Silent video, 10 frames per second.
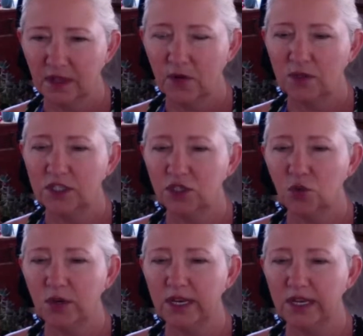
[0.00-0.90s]
Oh, it's
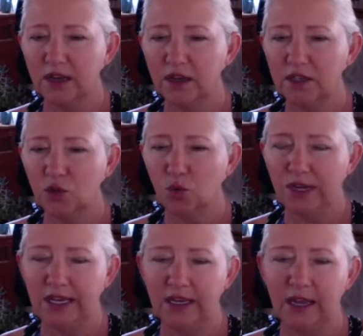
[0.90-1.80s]
Twitty, not
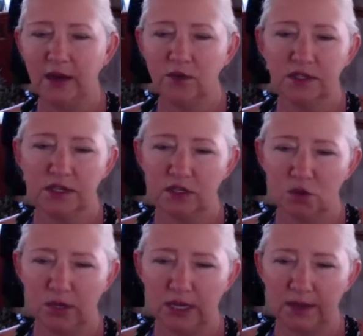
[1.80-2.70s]
Tweety. I was saying
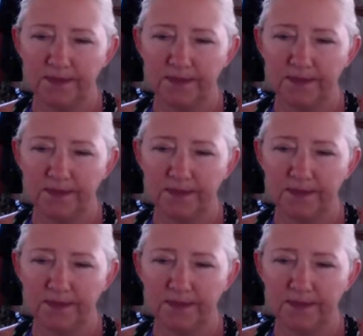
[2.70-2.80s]
Tweety.